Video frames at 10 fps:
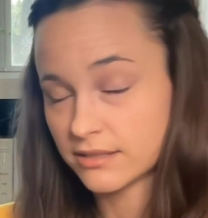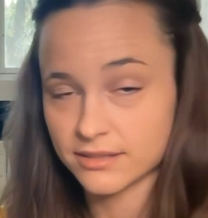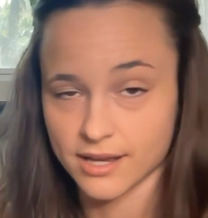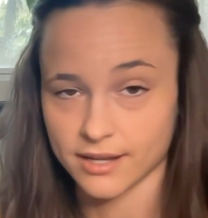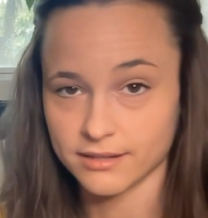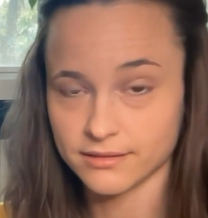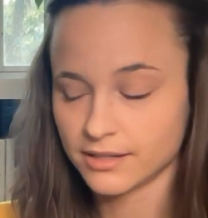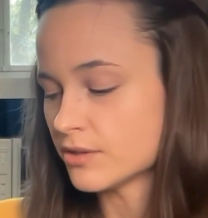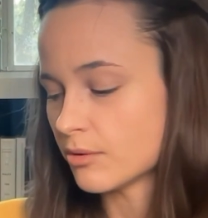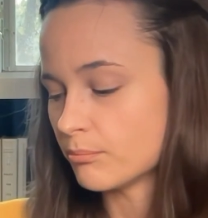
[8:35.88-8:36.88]
9.
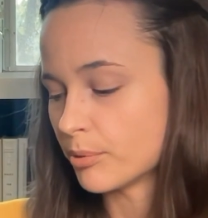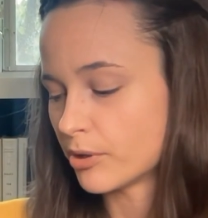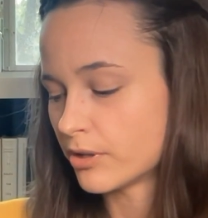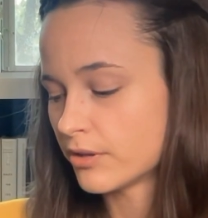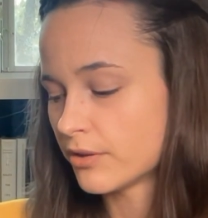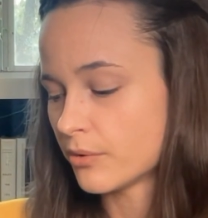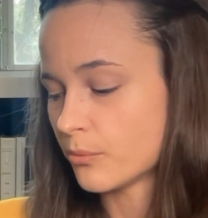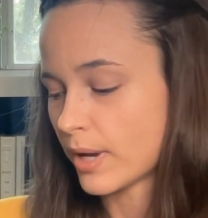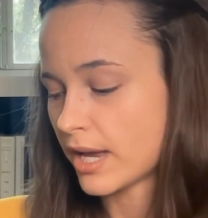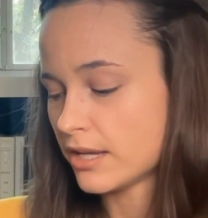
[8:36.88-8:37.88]
Don't burn the
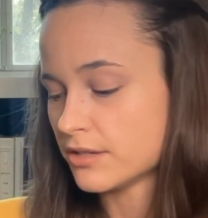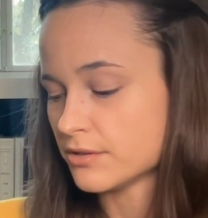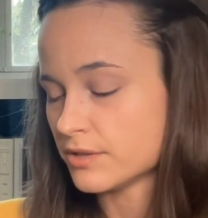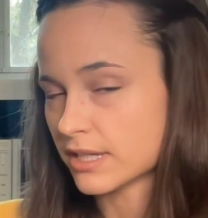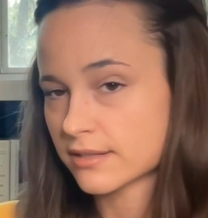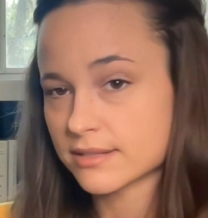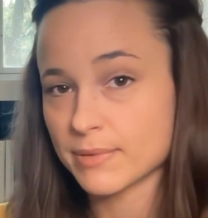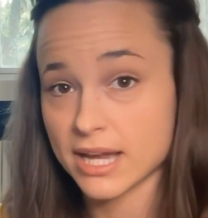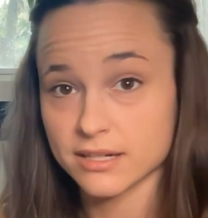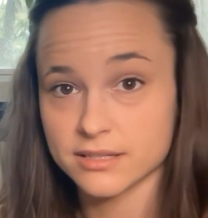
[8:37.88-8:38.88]
way you'd
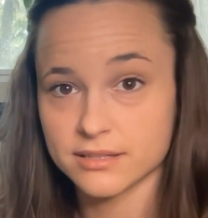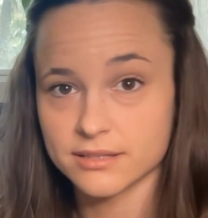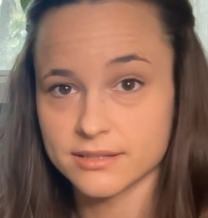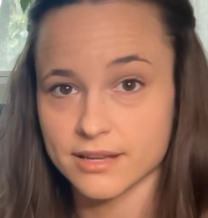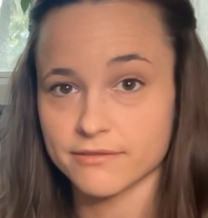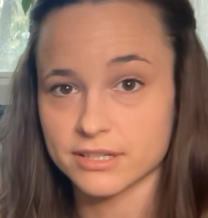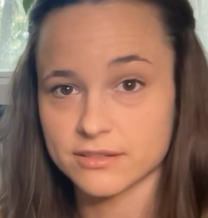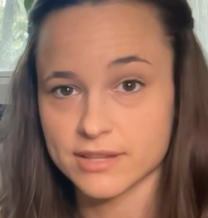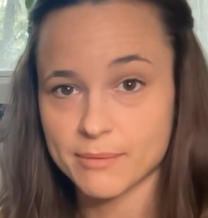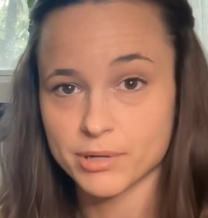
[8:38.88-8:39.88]
expect. 7.
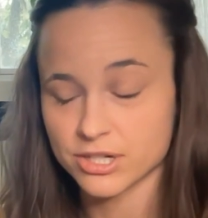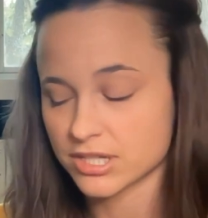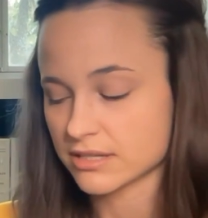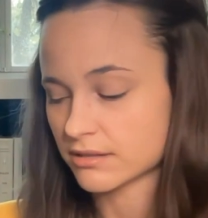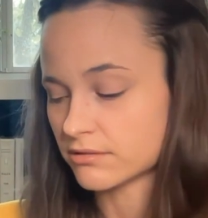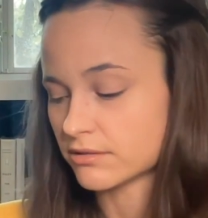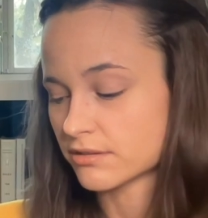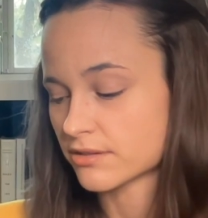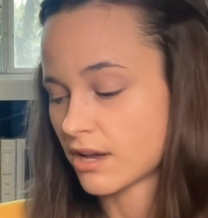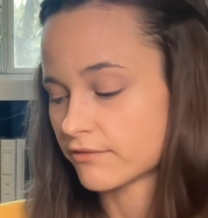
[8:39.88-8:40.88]
So that punches it a little
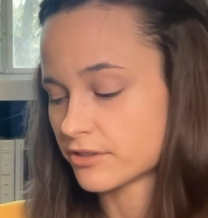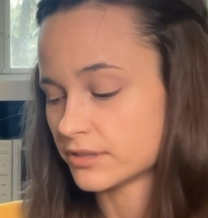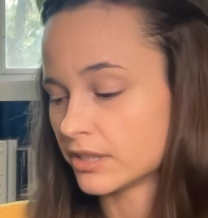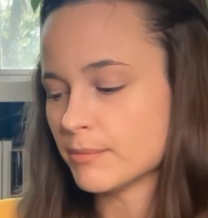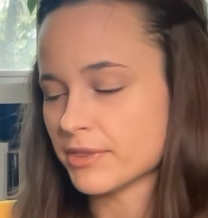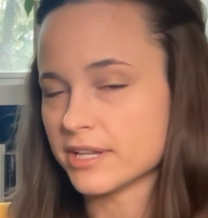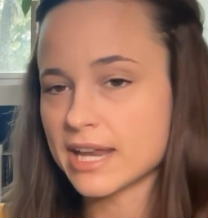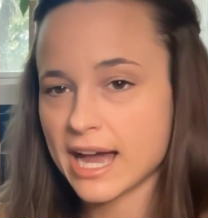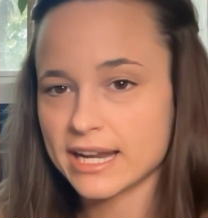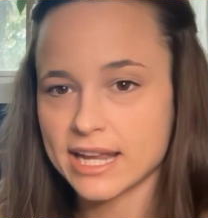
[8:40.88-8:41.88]
softer. But the
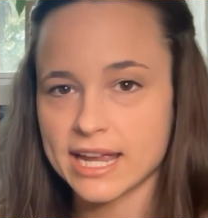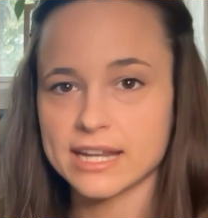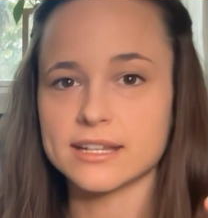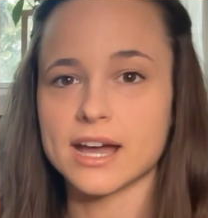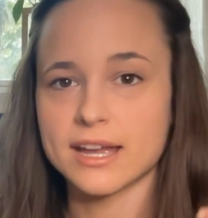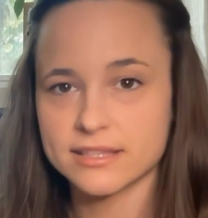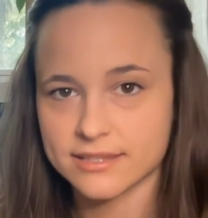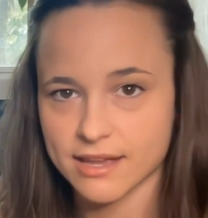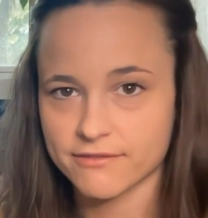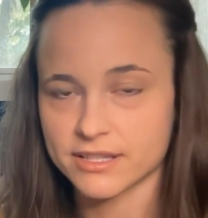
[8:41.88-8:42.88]
9, 8, 9,
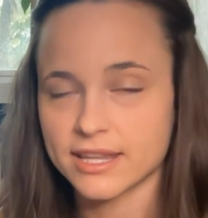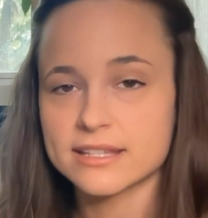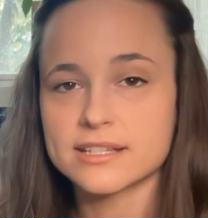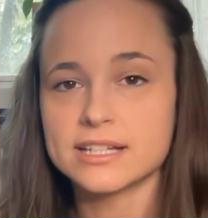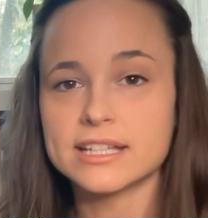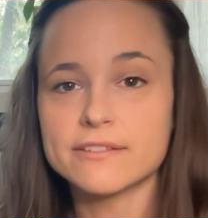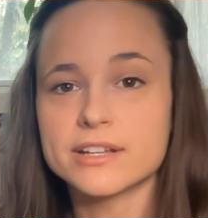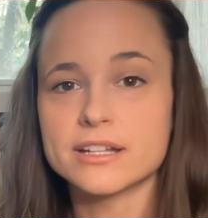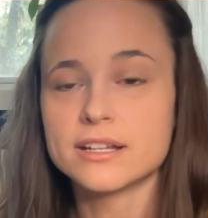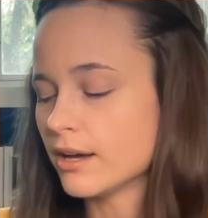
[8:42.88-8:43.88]
7, that's going to give
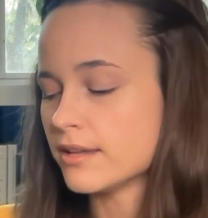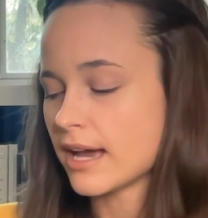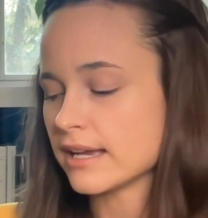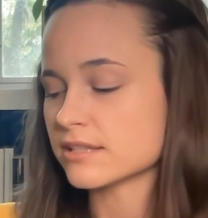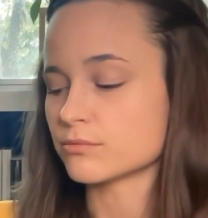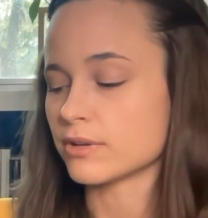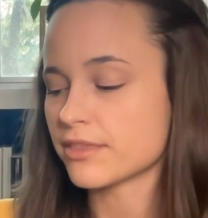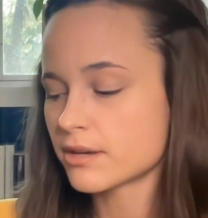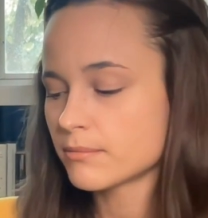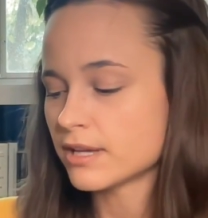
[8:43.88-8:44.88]
it a nice
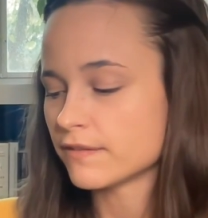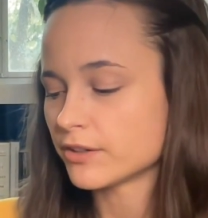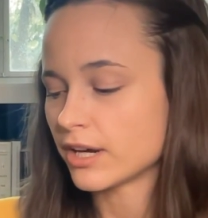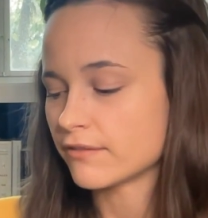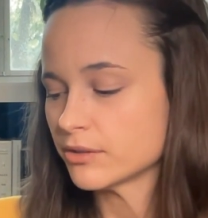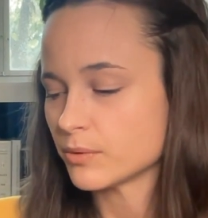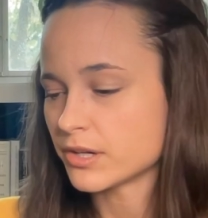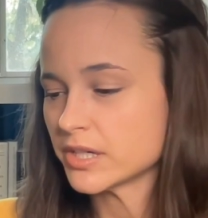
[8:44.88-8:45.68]
rhythm. If you're ever wondering,